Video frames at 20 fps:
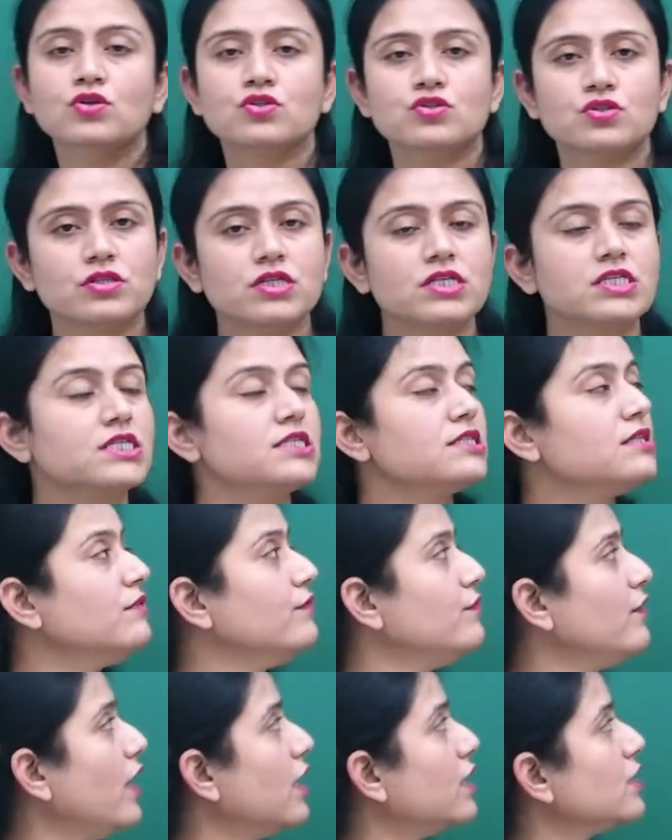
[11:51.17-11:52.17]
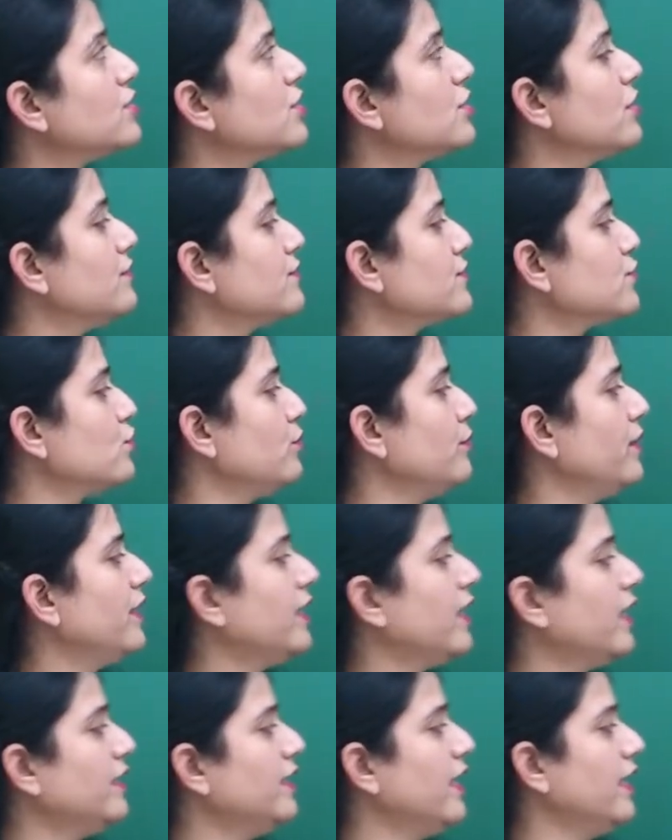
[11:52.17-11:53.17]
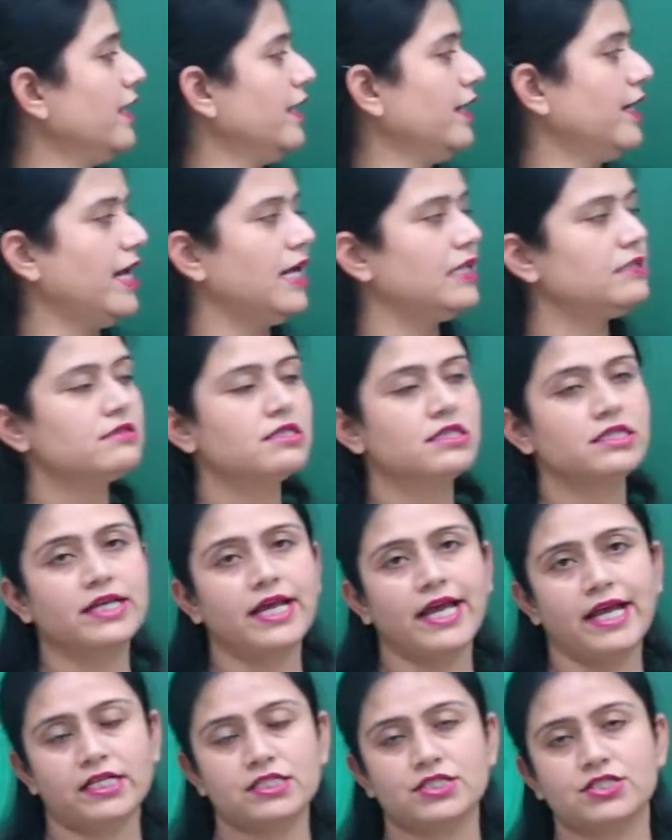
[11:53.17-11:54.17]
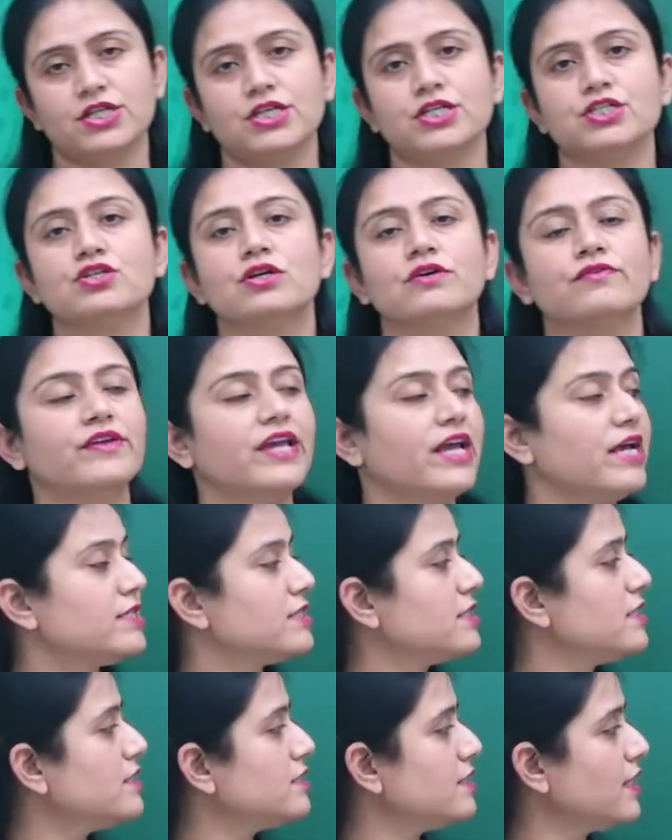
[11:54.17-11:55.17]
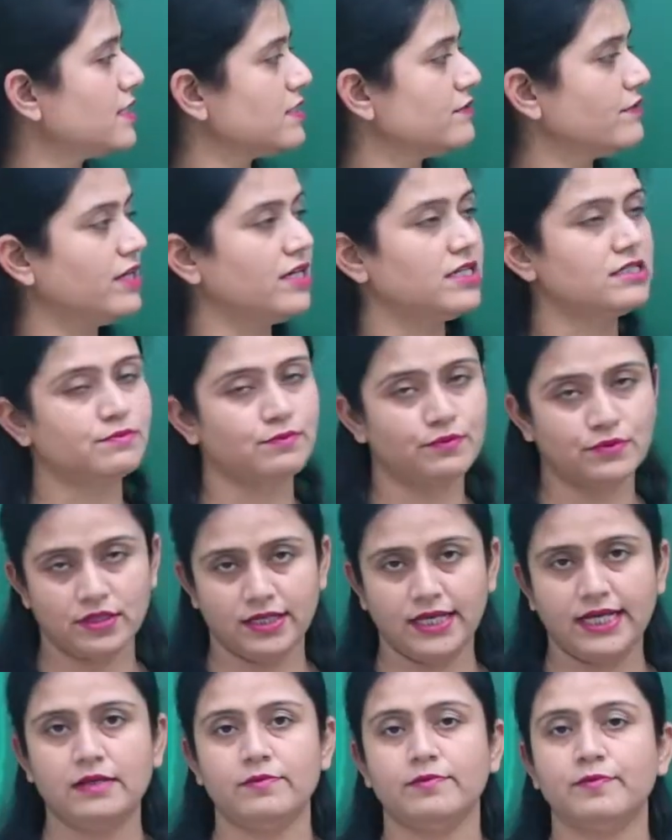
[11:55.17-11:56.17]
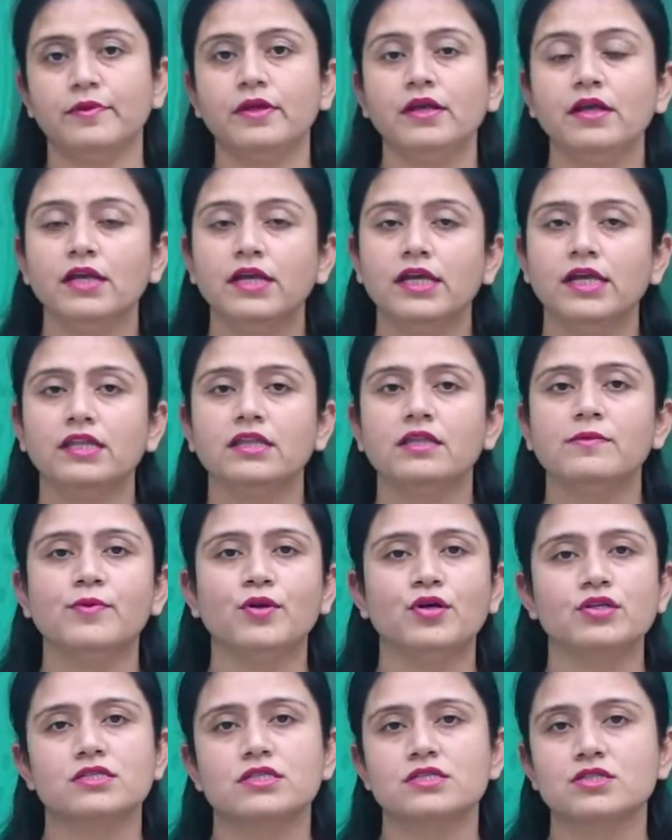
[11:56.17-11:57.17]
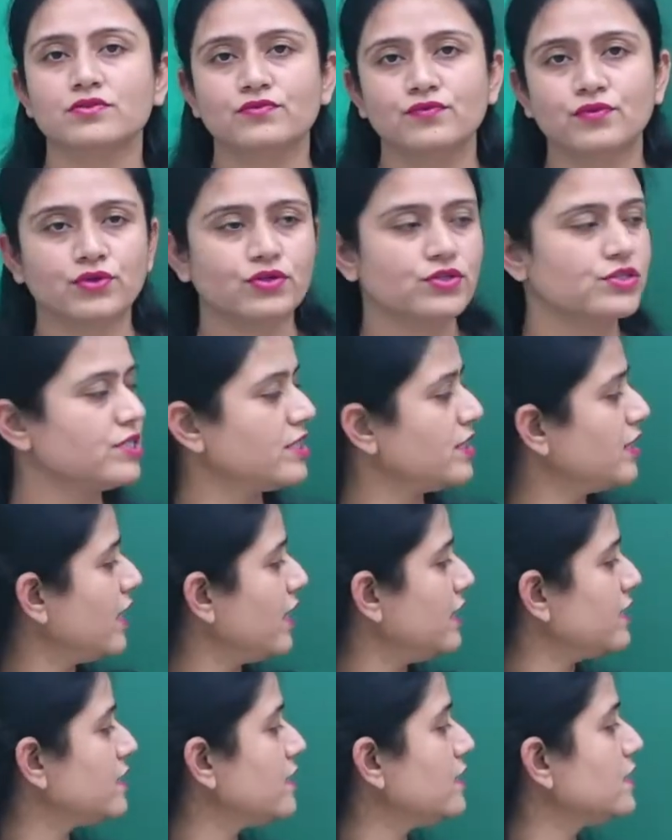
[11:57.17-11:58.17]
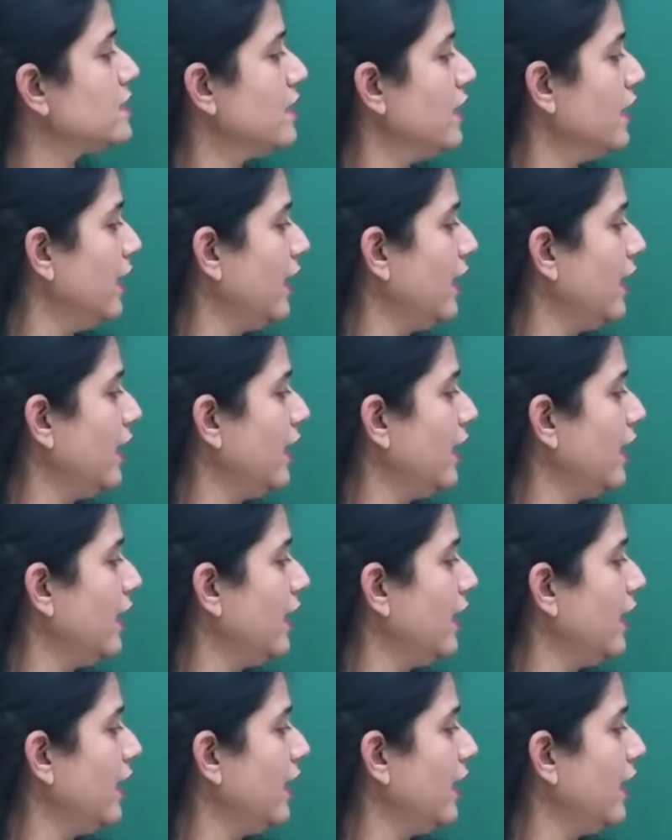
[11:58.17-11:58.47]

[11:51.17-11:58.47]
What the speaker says: So this is the function of stomata, that it helps in the exchange of gases as well as help in the process of photosynthesis.